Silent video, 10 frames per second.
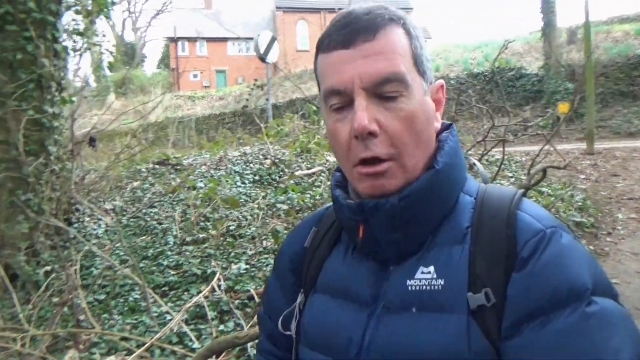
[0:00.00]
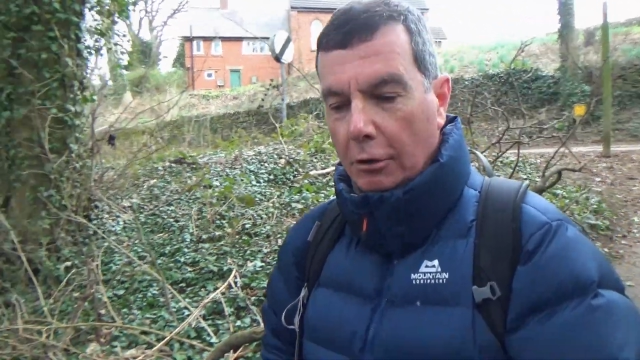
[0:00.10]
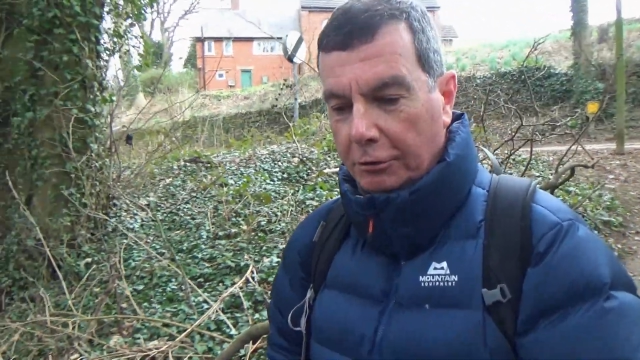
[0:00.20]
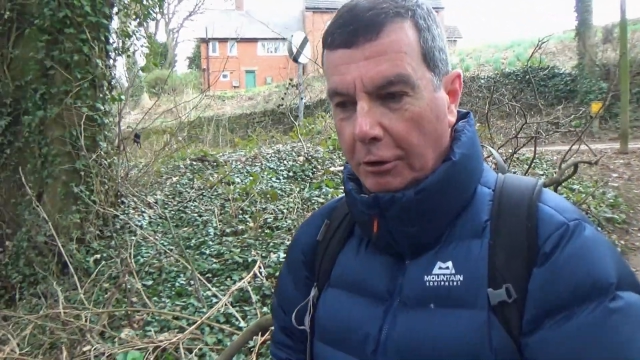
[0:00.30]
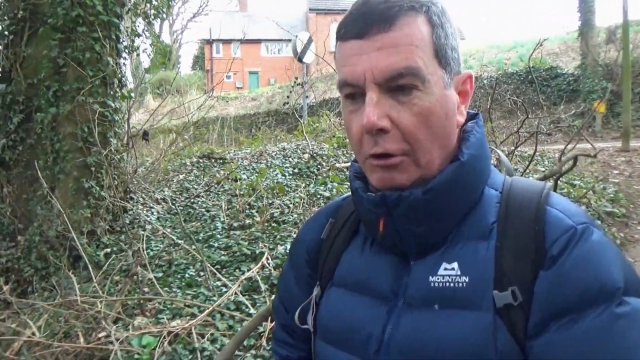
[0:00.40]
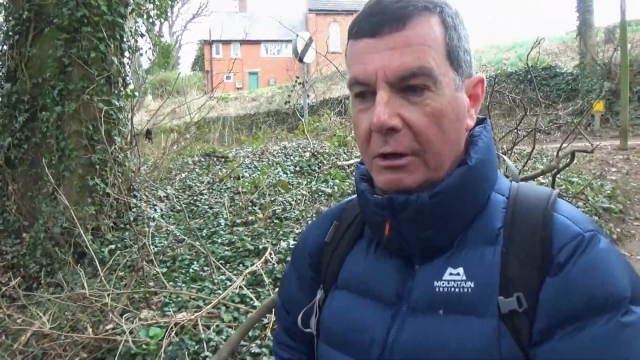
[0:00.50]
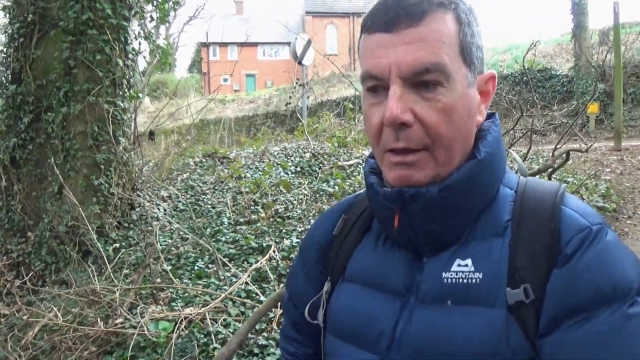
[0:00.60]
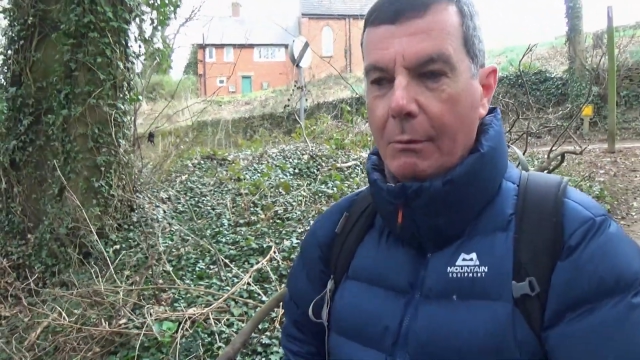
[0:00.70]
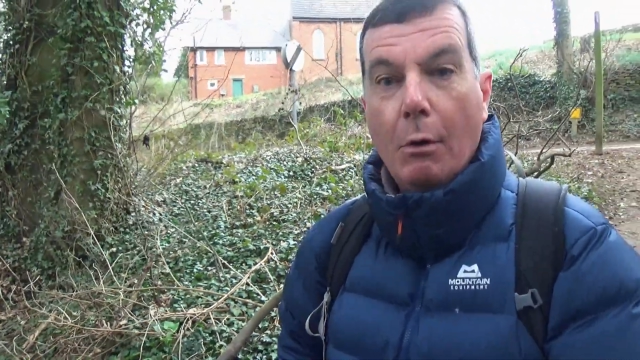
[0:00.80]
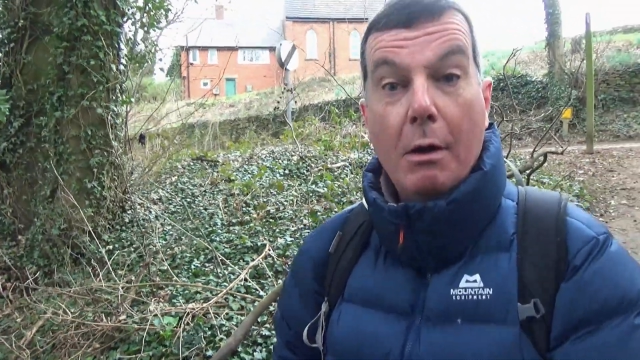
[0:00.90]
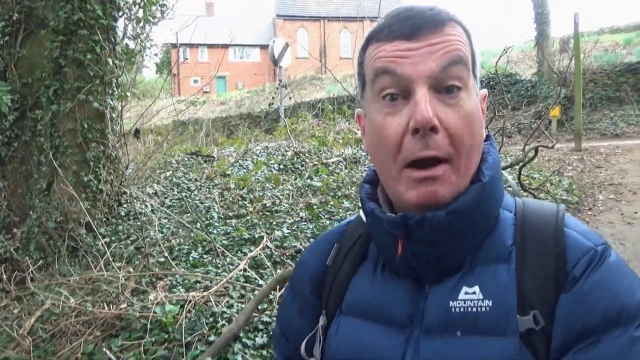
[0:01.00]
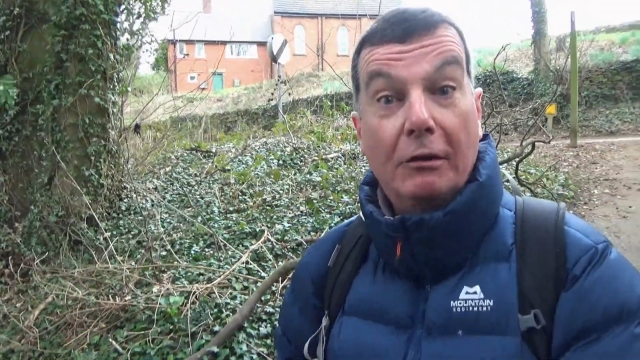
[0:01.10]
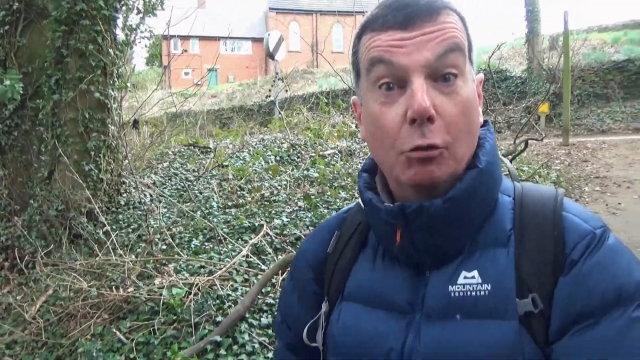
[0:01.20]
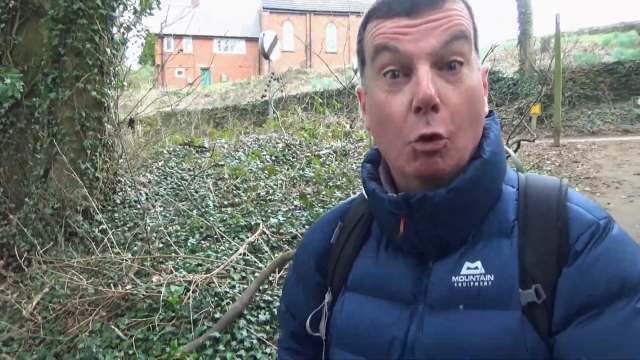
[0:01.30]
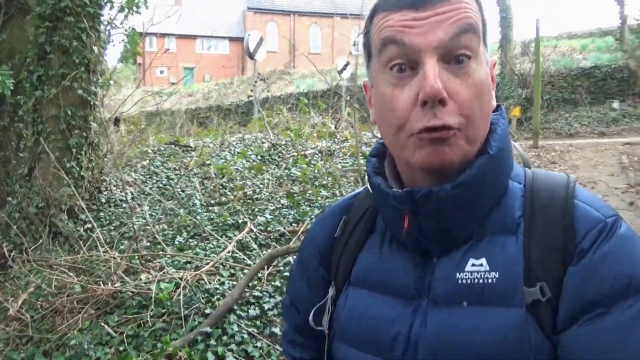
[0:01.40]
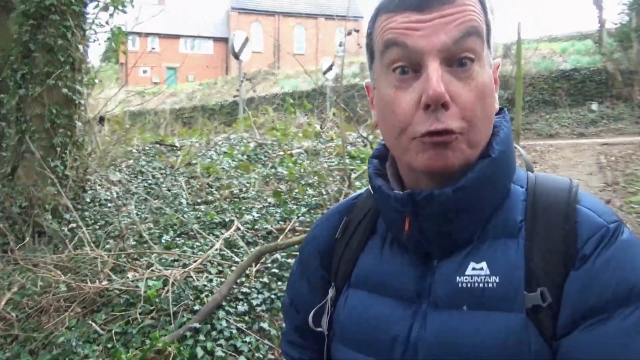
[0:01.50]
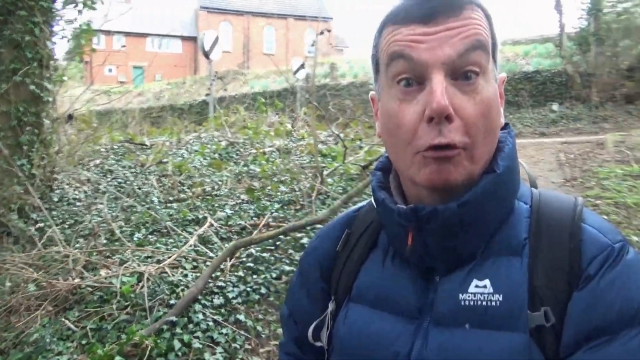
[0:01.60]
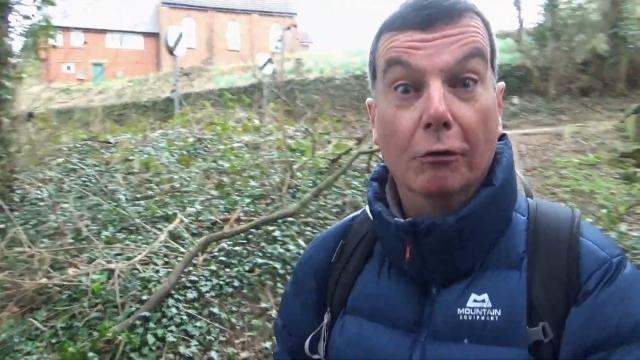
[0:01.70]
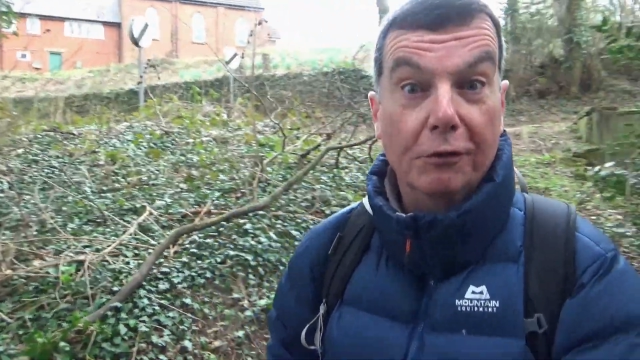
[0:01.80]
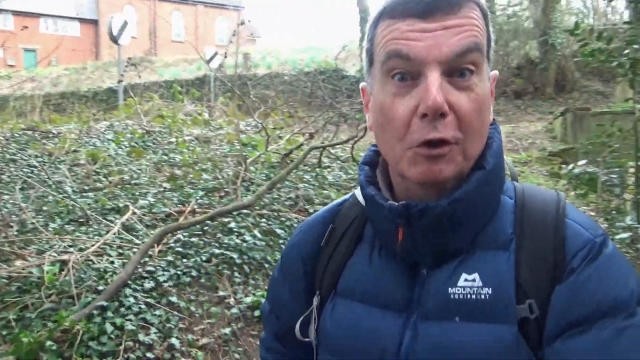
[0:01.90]
slowly make my way back towards
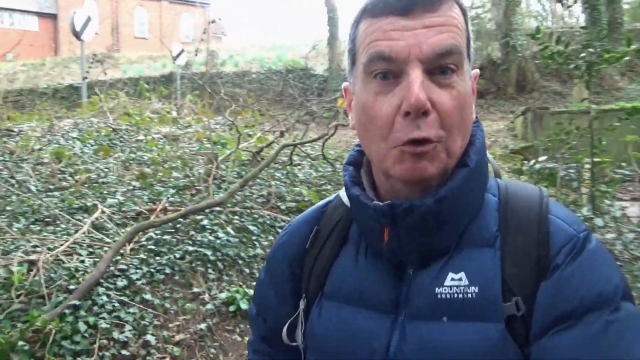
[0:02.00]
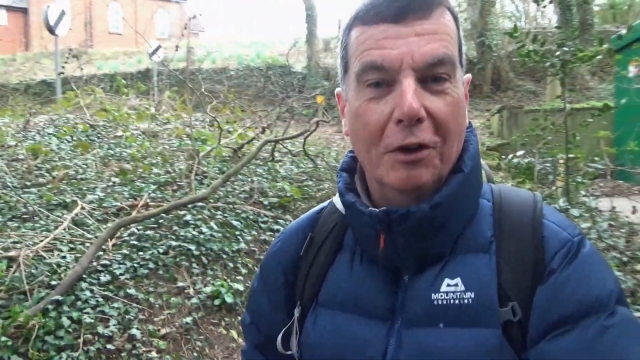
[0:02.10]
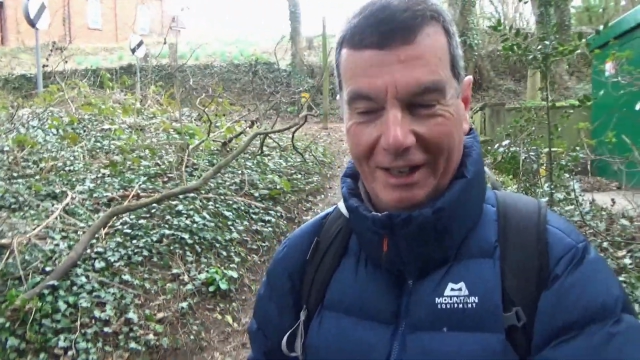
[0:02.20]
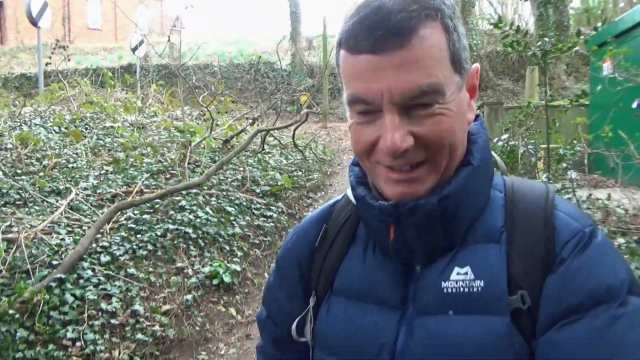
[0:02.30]
Dronfield.